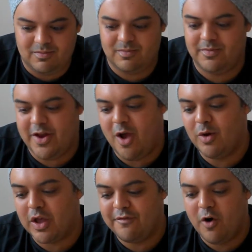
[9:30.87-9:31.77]
you know,
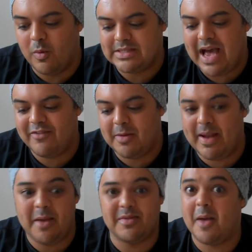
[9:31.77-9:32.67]
looking forward to having a
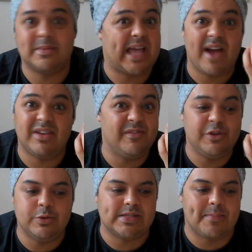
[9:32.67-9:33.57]
play with them, because I haven't even
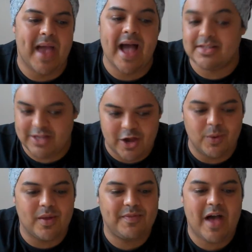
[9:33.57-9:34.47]
used them yet, so
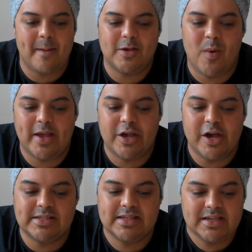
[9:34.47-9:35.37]
that'll be quite
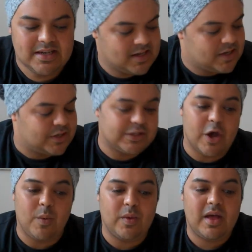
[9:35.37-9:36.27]
good.
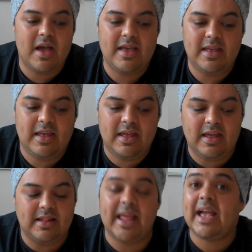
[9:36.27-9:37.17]
So,
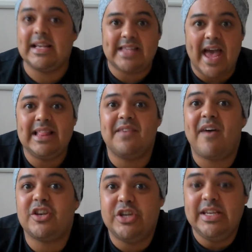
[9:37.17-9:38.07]
like I said, the
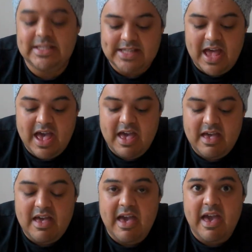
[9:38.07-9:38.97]
Fasionista
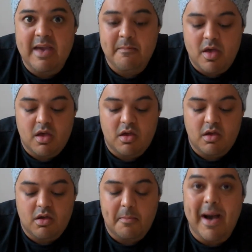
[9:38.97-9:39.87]

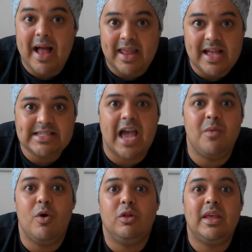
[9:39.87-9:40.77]
palette, I
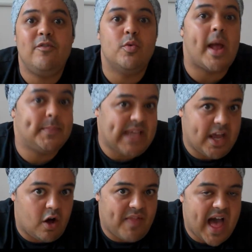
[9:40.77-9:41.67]
will give you an
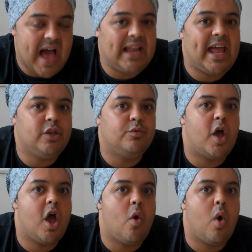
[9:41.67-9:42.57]
update on that and let you
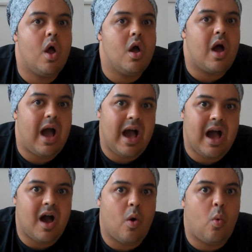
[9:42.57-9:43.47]
know
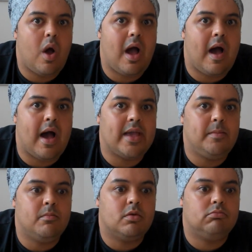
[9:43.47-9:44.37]
how I'm